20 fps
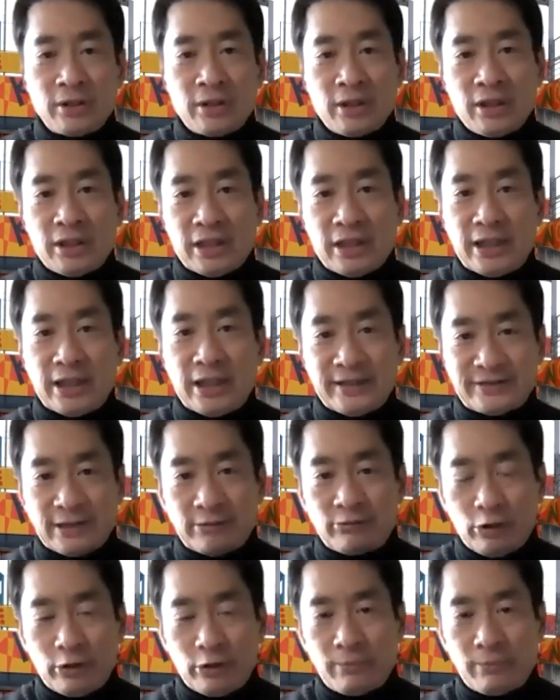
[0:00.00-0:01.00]
And as I
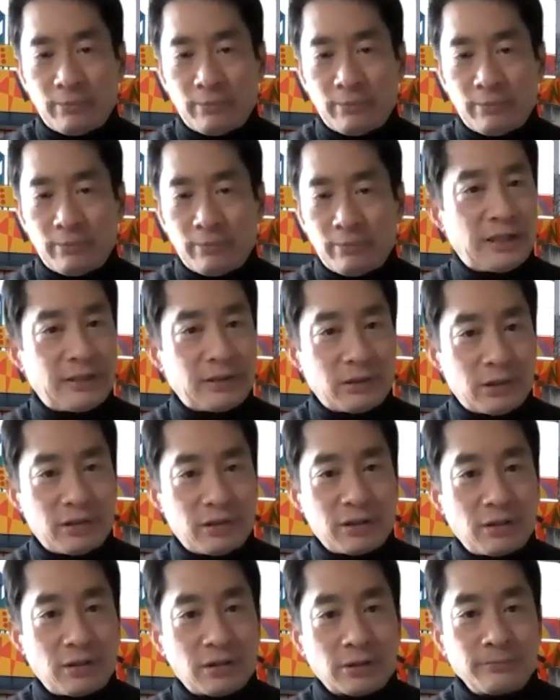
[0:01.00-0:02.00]
wrote about in that
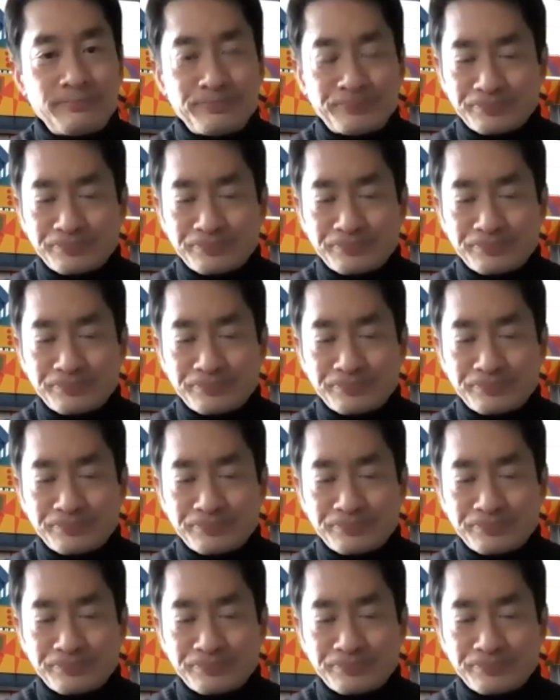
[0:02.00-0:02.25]
article,